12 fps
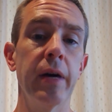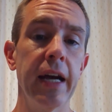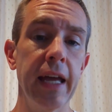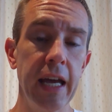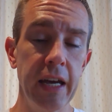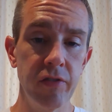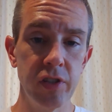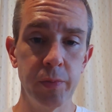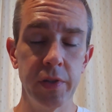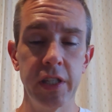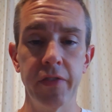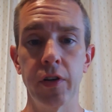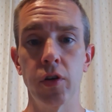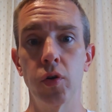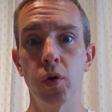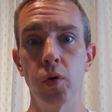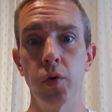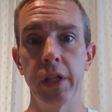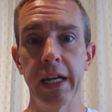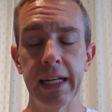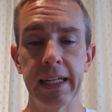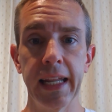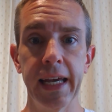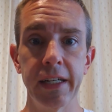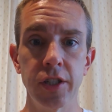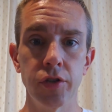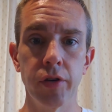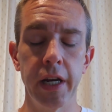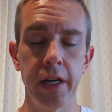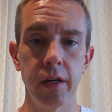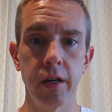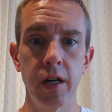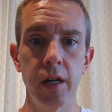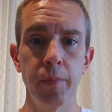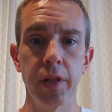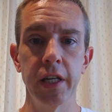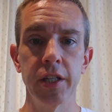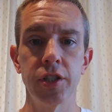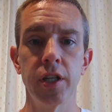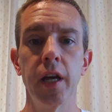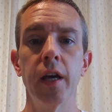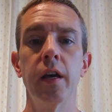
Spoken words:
I have a specific goal that I'd like to try to accomplish,